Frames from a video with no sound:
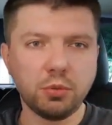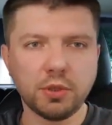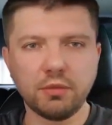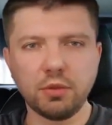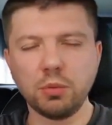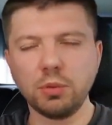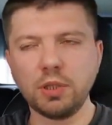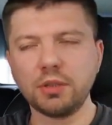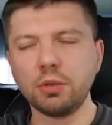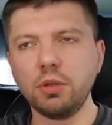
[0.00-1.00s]
whatever you
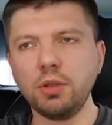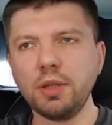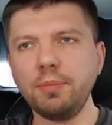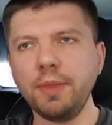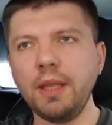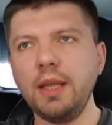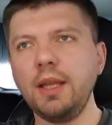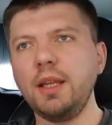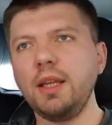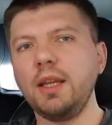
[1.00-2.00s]
like to call them.
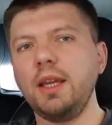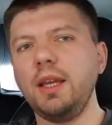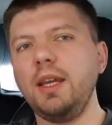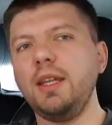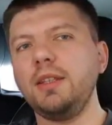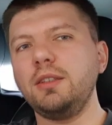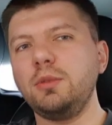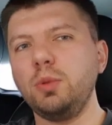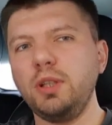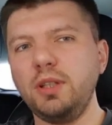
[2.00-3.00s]
And
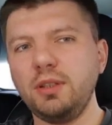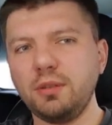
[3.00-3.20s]
we